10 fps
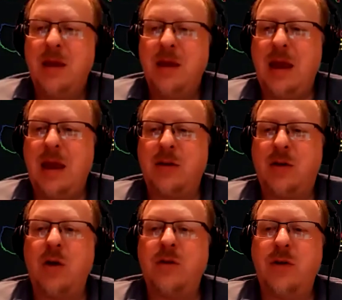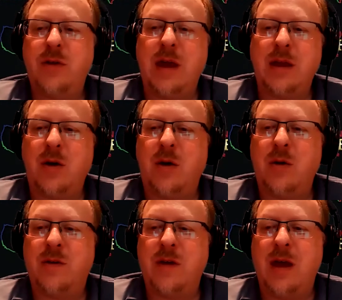Ann Coulter then
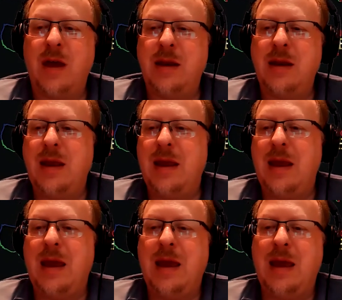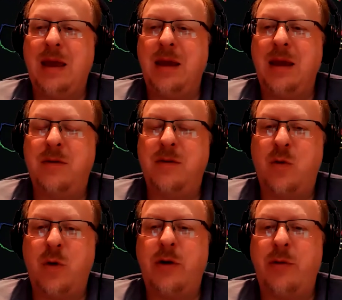goes on a
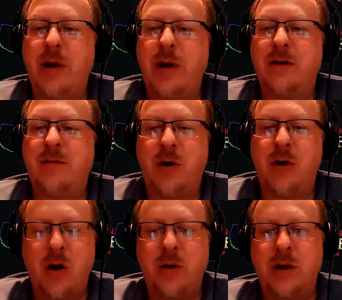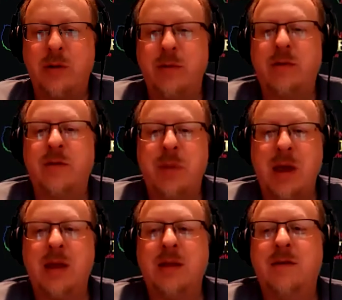Twitter rant of her own in
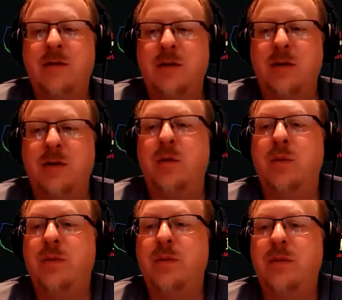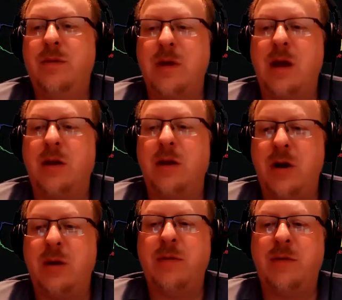response to Donald
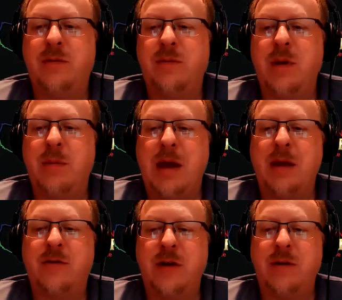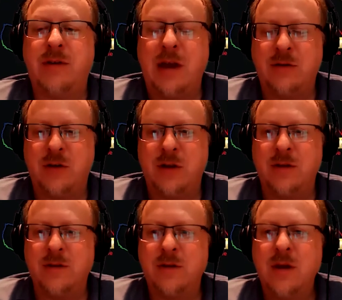Trump's about Jeff Sessions,